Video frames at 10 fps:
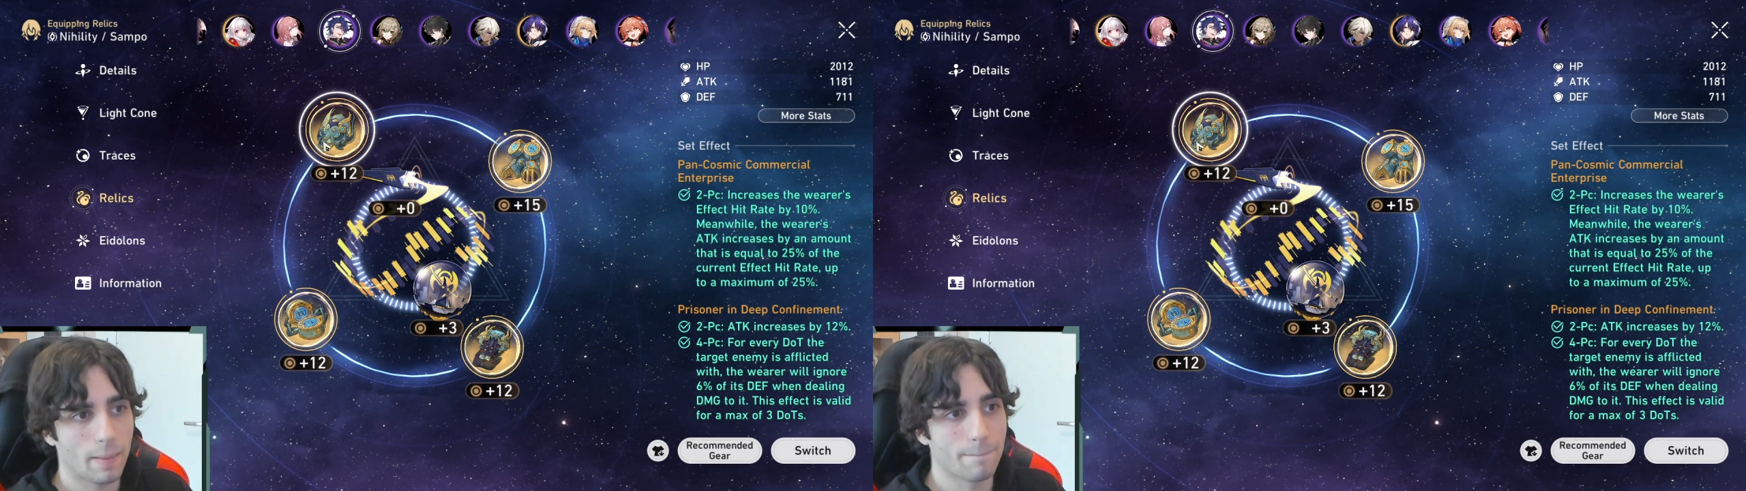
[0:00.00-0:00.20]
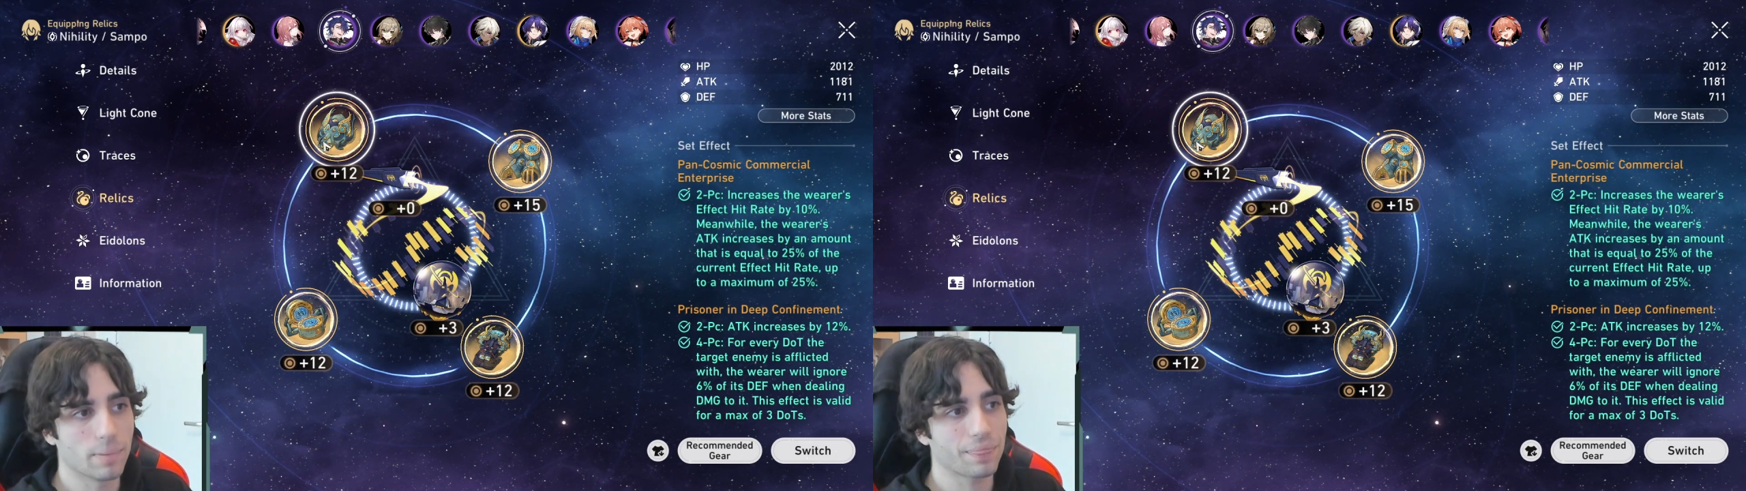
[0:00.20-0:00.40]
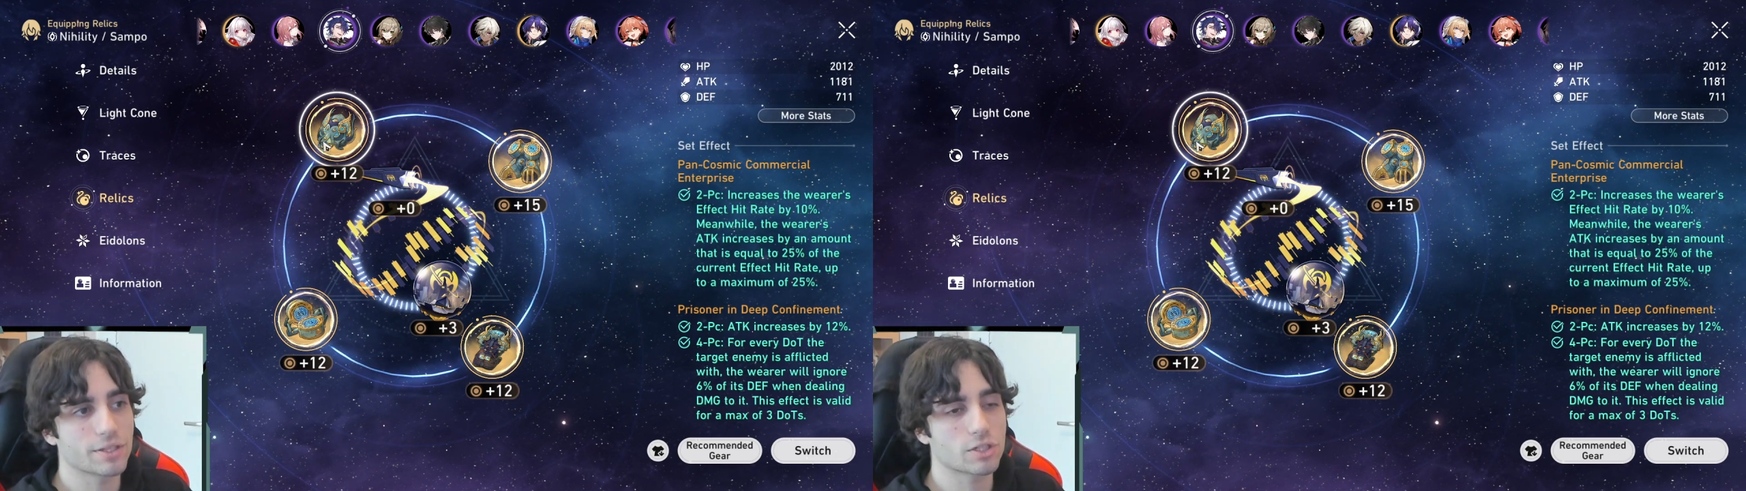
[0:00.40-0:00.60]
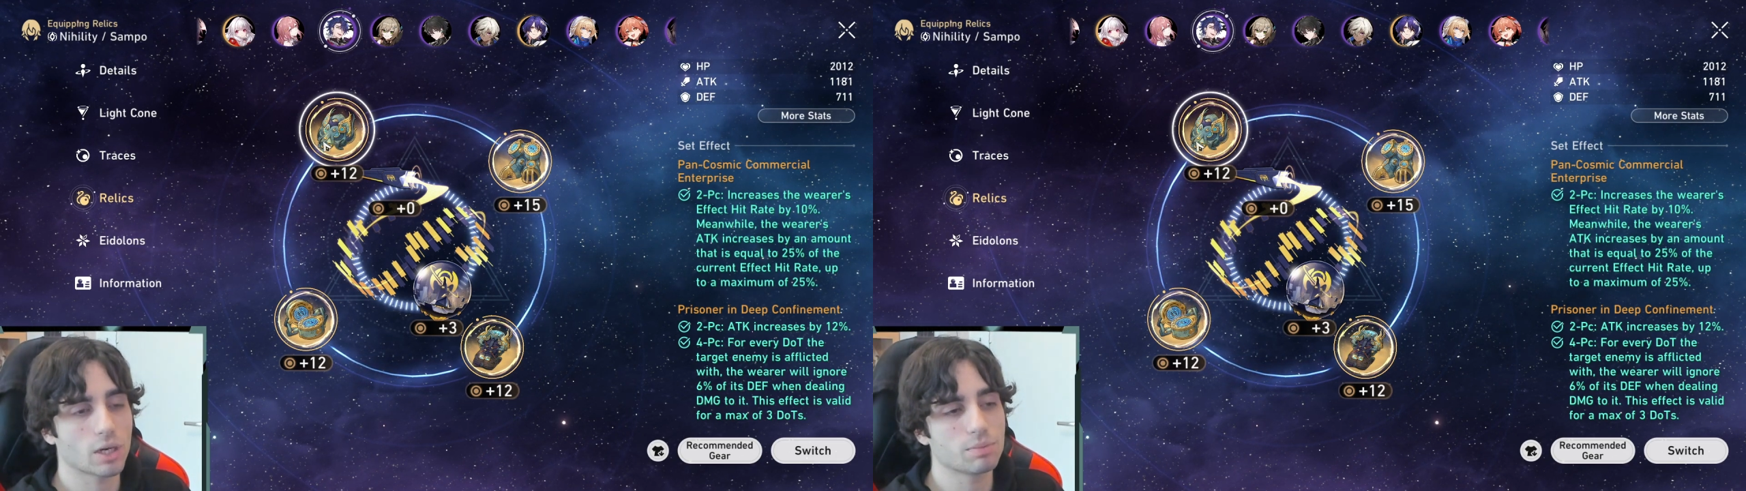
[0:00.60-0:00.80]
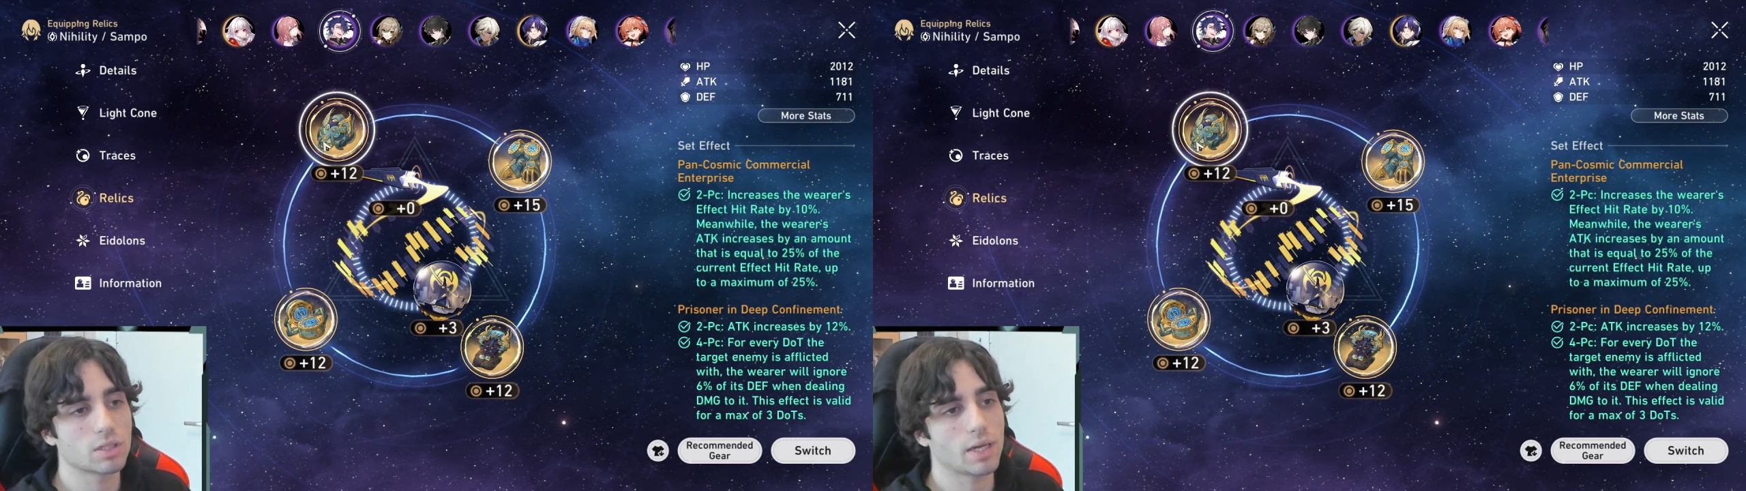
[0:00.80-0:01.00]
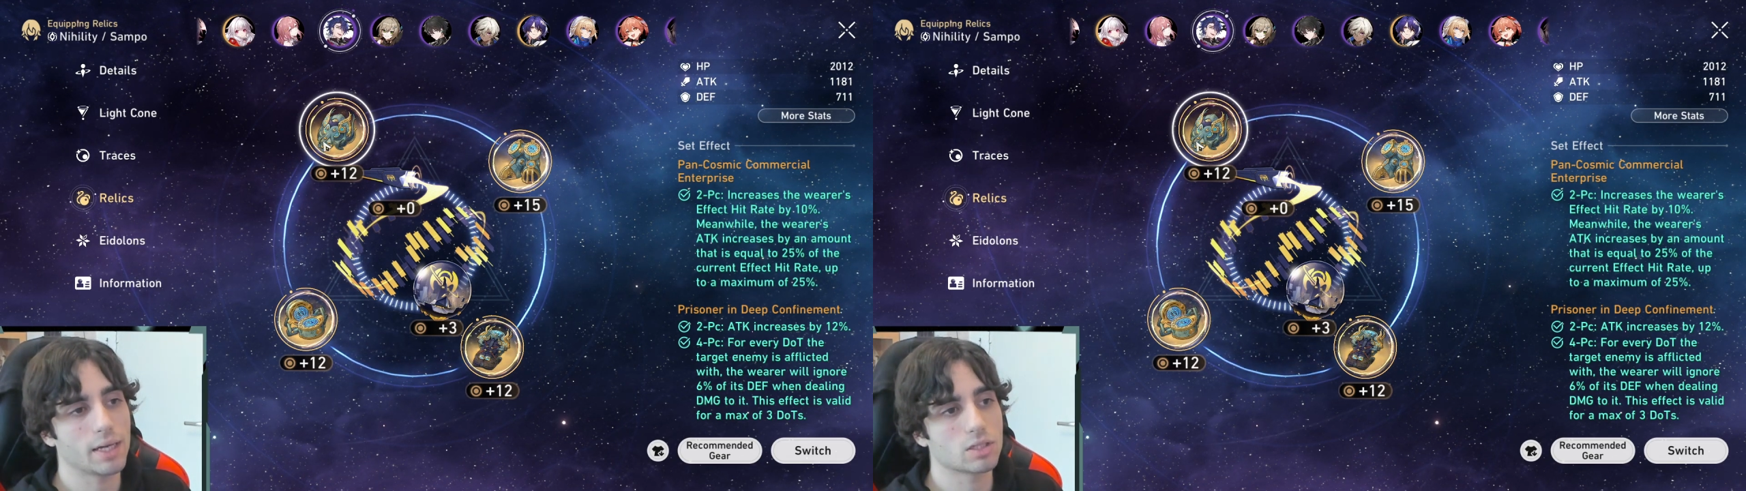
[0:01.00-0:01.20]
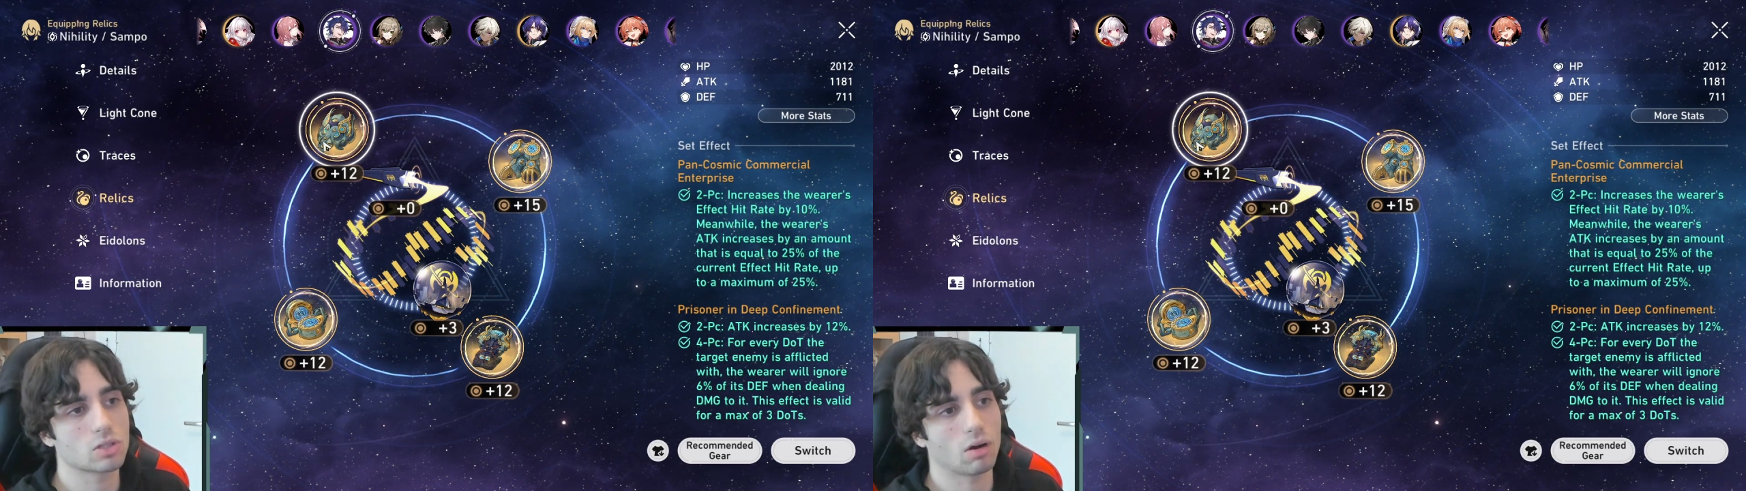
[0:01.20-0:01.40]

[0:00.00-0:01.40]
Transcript: But the substats